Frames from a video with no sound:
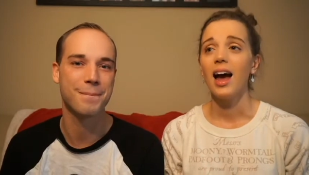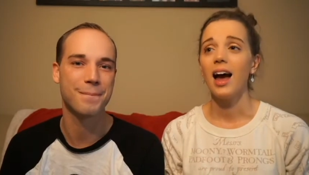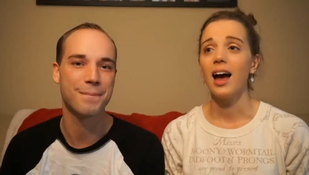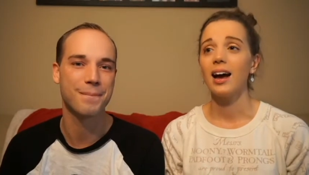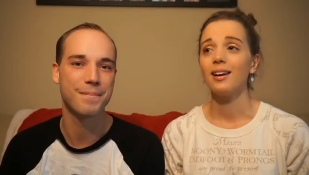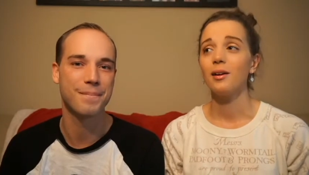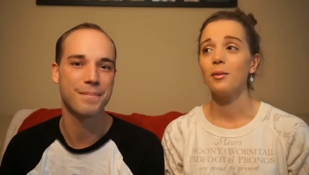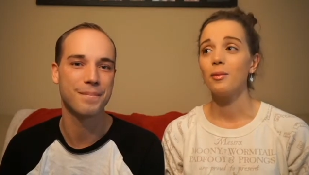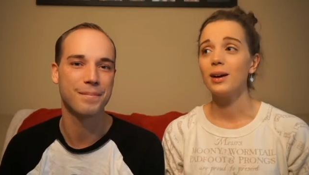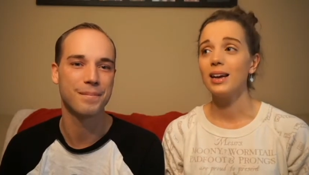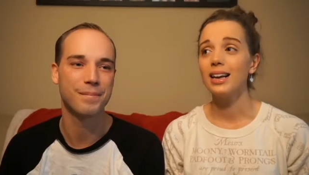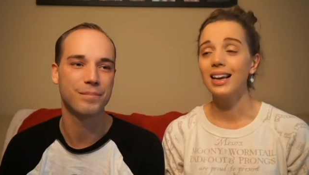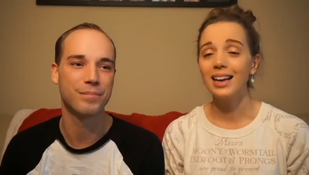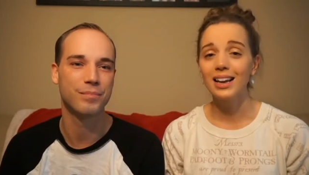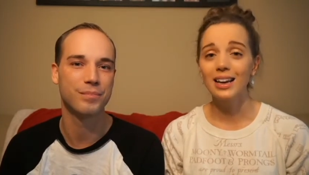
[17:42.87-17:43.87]
Speaker 1: And
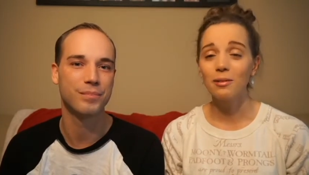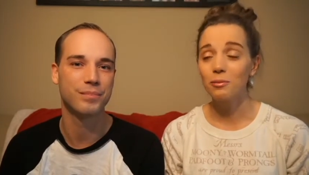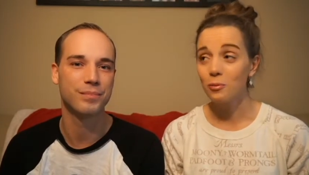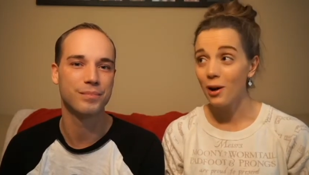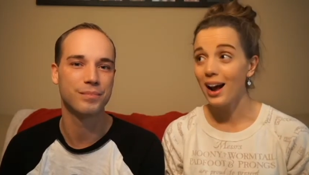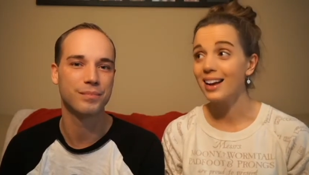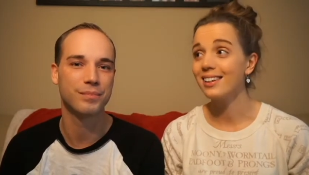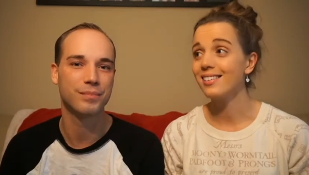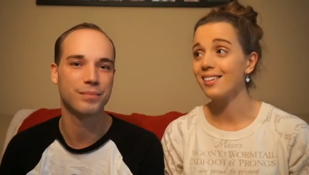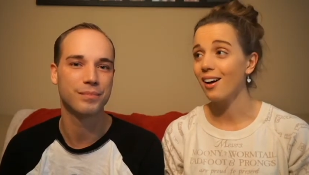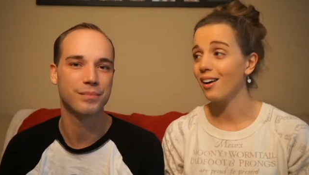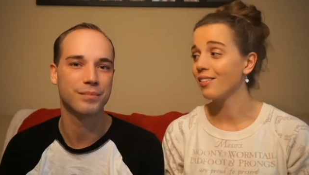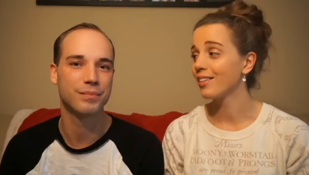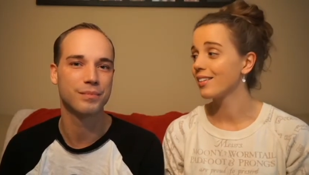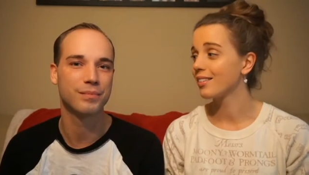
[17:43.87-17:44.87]
we went
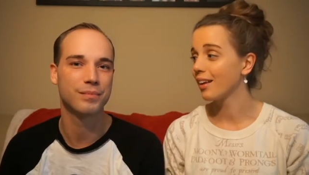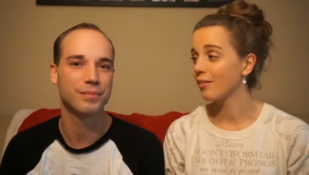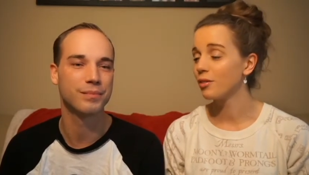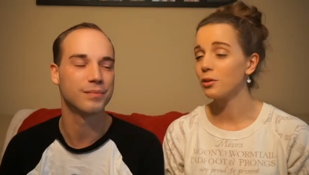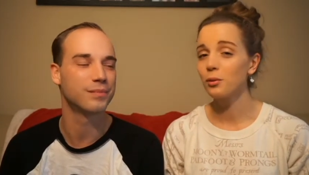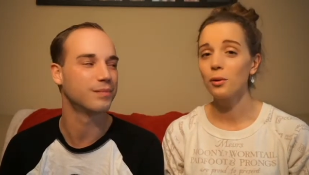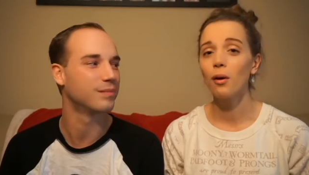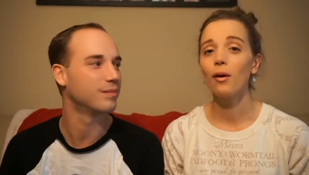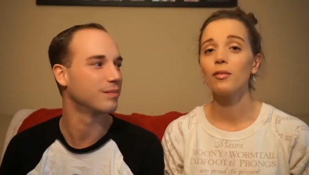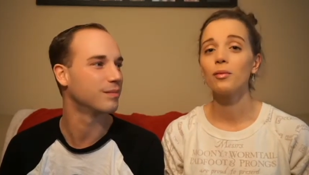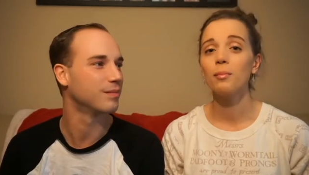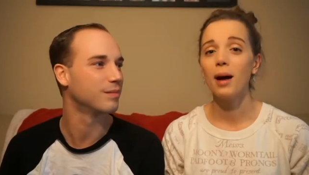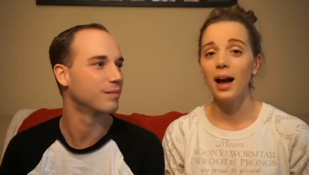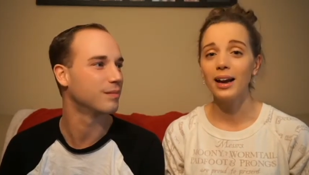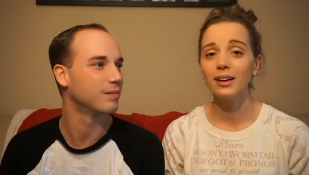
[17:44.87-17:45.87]
on the Seven Dwarfs
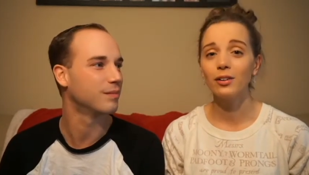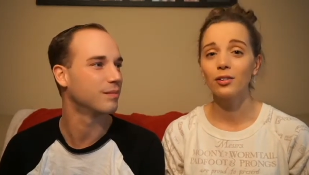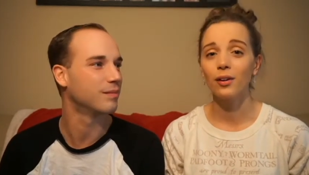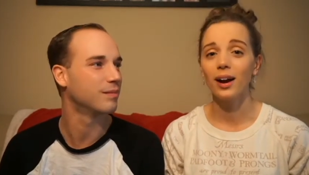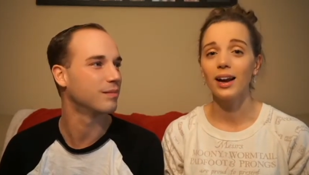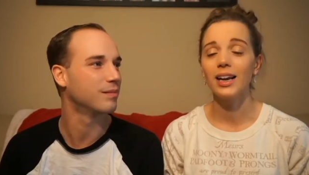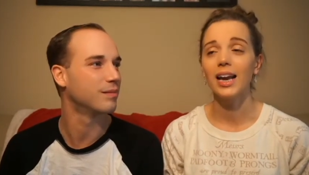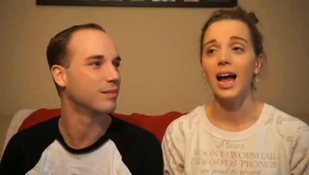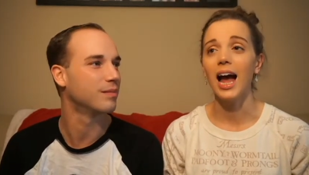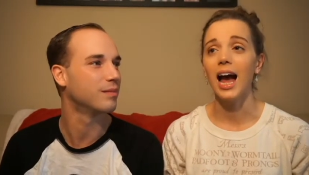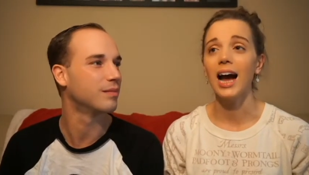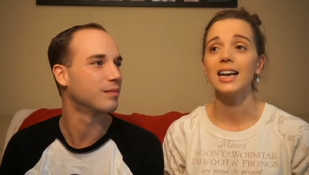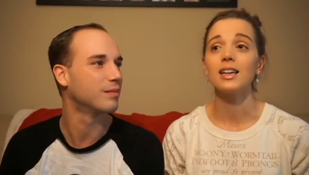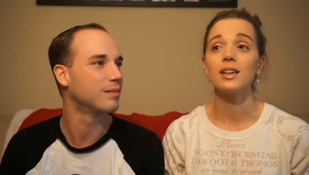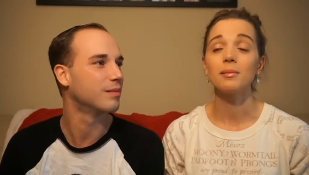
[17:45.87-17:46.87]
Mine Train
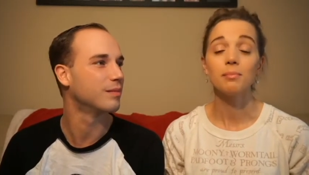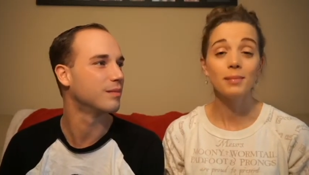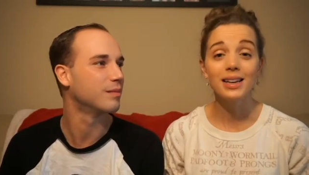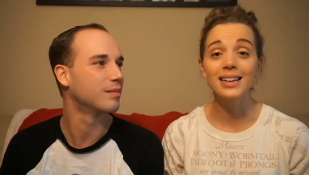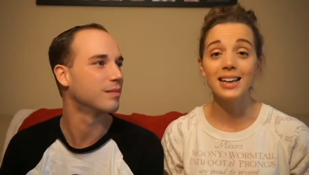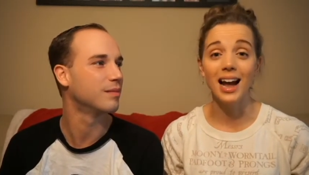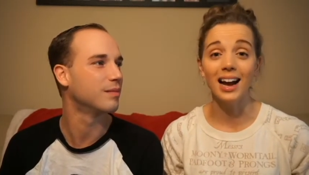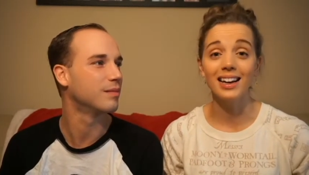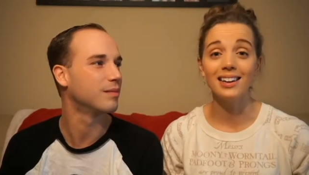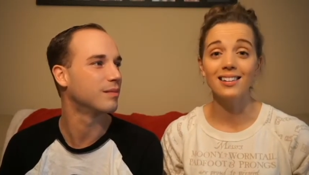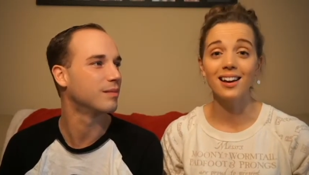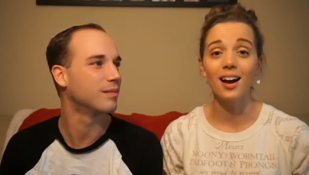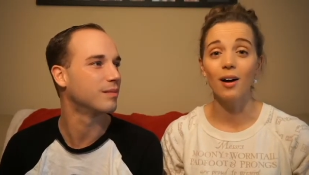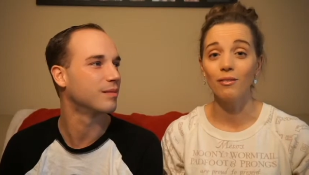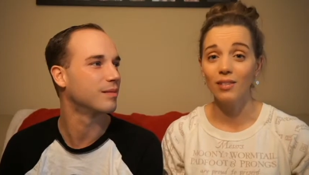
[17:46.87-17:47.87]
at
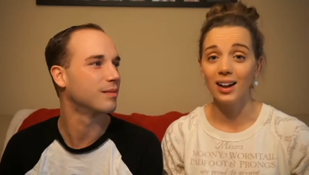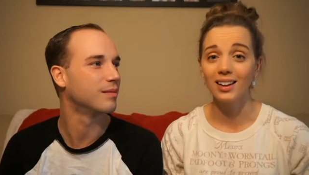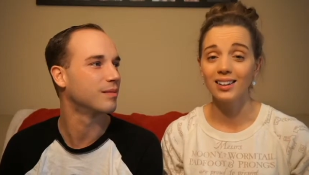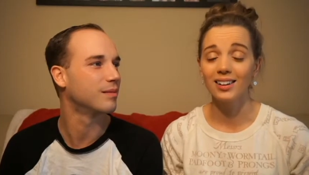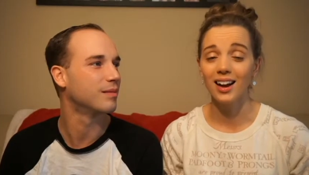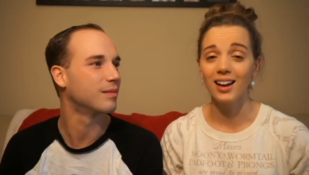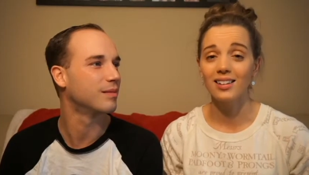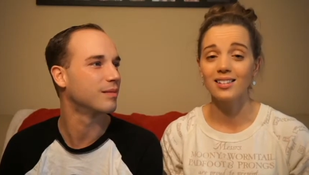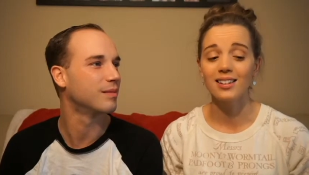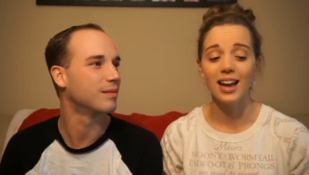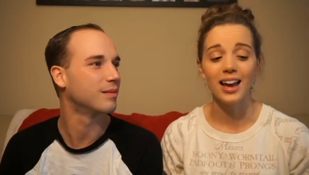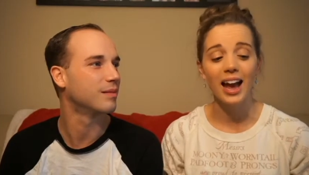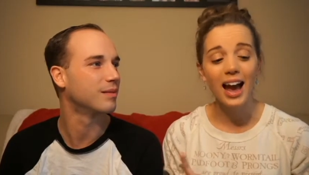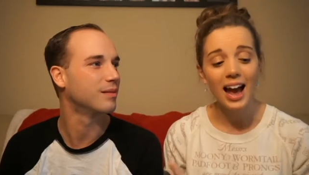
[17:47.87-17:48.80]
midnight on Valentine's Day.